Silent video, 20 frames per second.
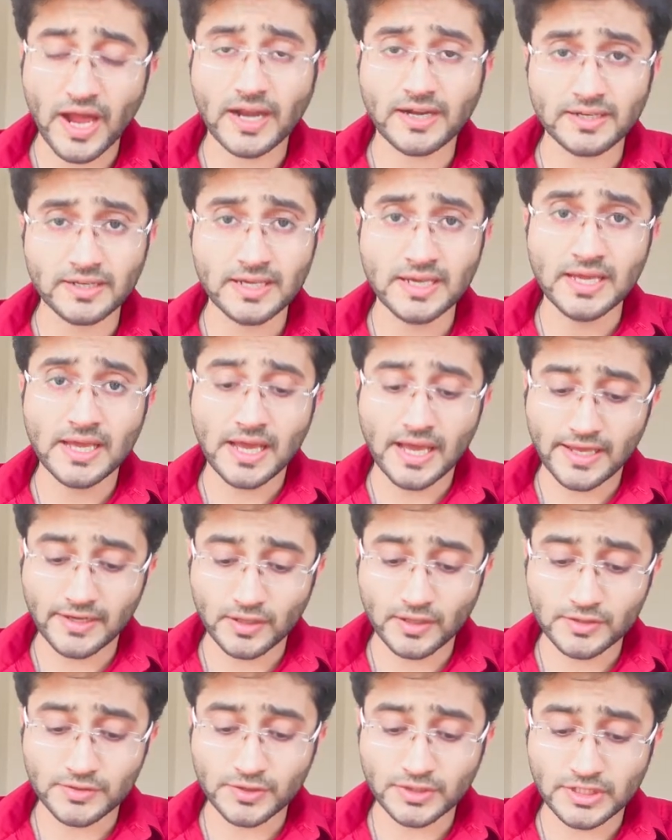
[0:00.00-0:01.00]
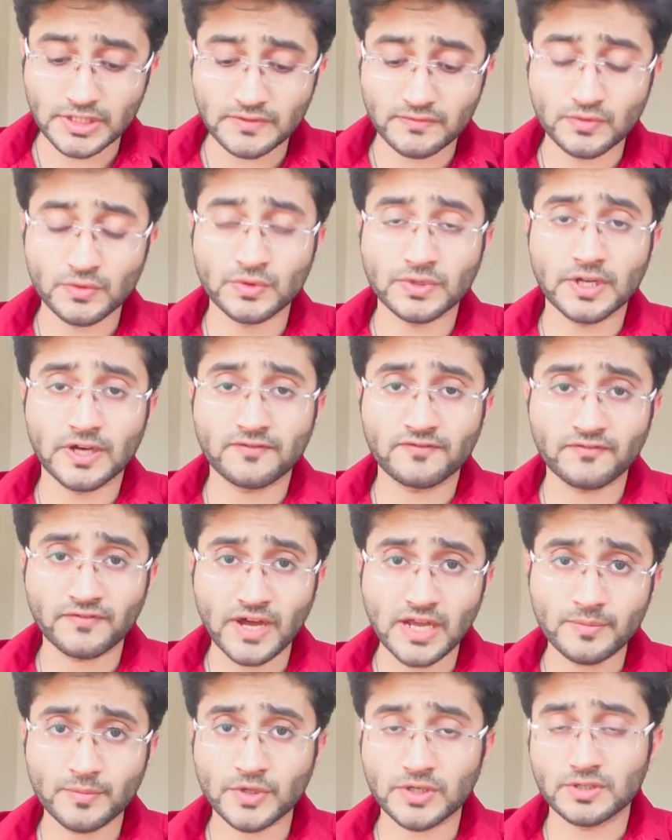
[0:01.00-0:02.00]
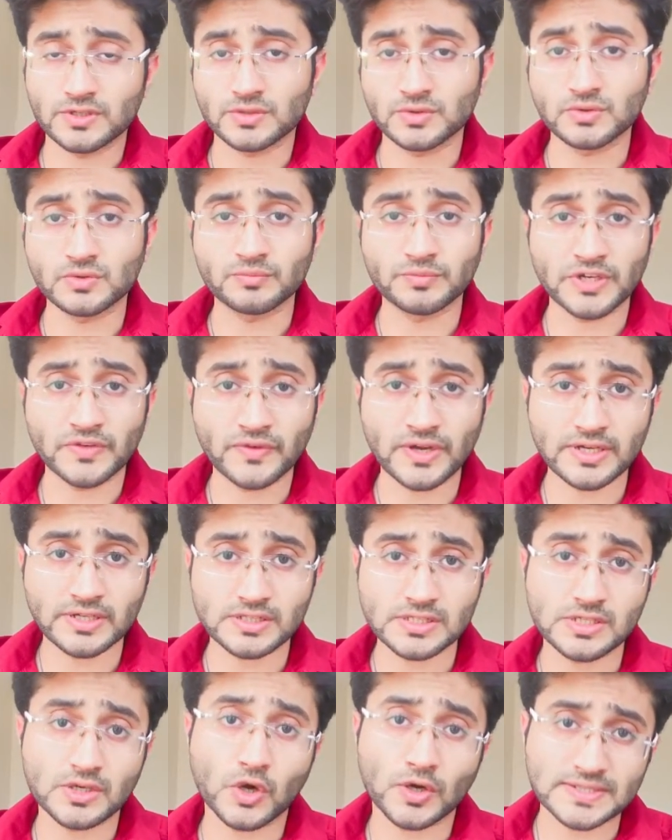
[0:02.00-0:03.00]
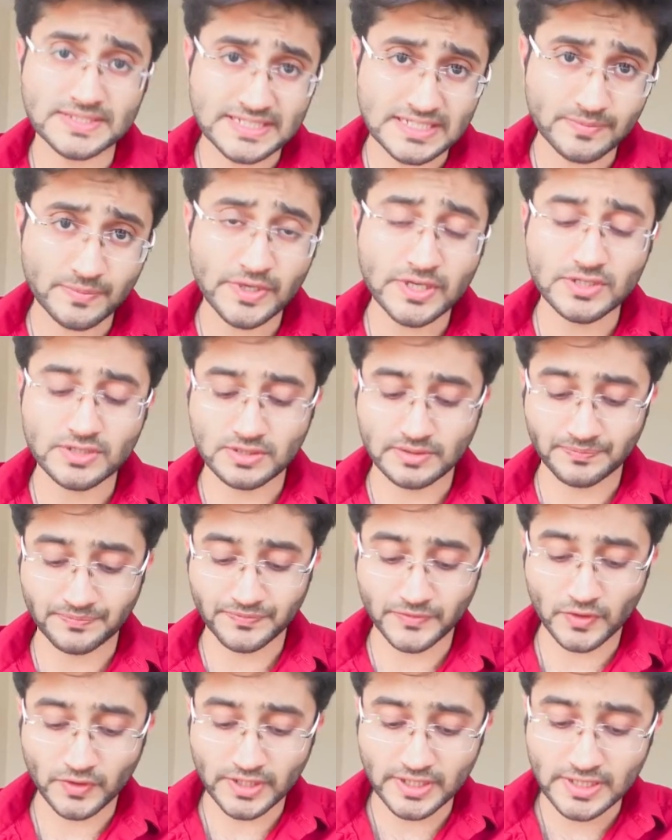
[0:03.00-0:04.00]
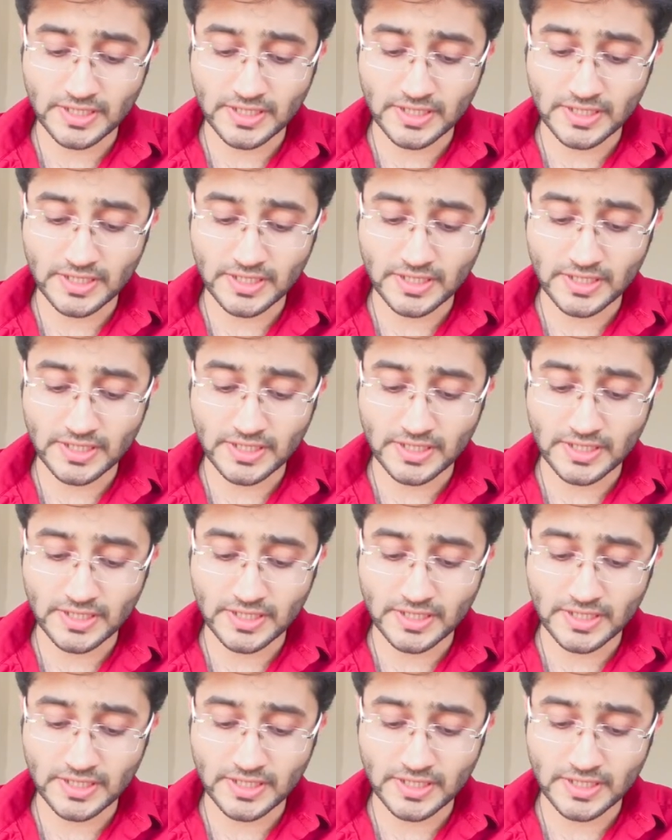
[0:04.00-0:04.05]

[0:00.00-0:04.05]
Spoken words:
fat and also give you enough fiber to prevent constipation.